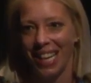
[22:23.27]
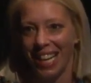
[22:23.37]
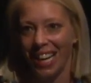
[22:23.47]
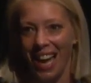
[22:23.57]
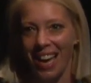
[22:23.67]

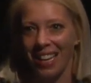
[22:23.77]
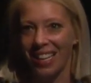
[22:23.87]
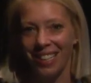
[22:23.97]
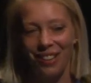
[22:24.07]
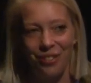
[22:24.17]
like,
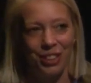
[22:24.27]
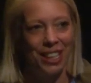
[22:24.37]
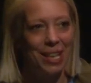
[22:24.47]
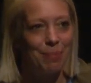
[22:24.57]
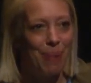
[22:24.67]
for the
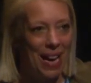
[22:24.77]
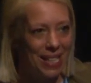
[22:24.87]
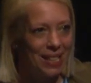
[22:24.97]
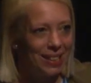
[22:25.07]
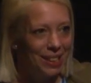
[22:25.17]

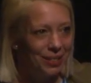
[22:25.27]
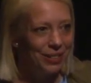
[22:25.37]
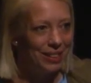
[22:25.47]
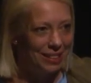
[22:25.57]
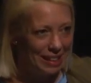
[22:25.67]
capacity of
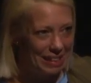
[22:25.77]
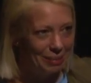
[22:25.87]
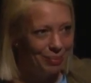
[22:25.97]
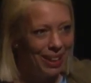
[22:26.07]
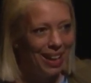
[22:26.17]
the
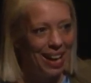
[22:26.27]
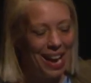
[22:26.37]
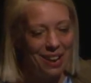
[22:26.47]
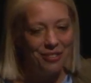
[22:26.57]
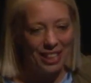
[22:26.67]
team,
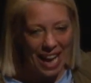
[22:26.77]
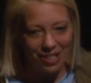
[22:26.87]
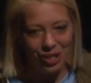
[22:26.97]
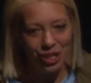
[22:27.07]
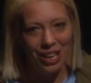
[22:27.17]

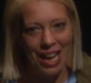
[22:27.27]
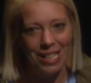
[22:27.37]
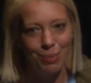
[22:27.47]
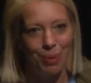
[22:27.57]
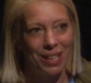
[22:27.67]
financial
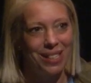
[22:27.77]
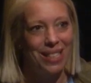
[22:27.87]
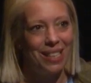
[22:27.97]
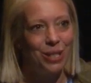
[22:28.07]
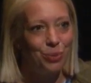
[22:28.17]
aspects,
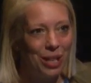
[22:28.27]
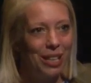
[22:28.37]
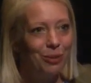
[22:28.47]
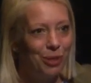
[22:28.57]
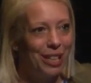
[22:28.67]
it's
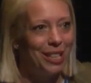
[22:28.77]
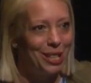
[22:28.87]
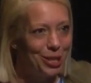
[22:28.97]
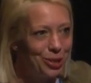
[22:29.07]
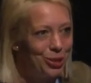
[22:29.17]
really, really
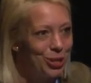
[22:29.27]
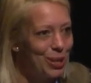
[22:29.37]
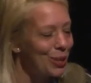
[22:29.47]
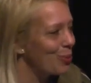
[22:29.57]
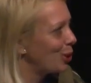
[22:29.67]
huge.
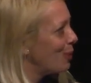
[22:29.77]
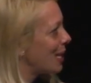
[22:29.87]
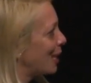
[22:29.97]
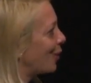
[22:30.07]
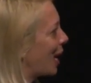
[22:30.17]
So what we
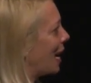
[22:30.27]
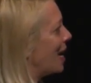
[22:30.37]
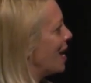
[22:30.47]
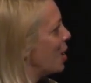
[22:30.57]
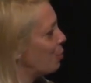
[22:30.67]
said, okay, we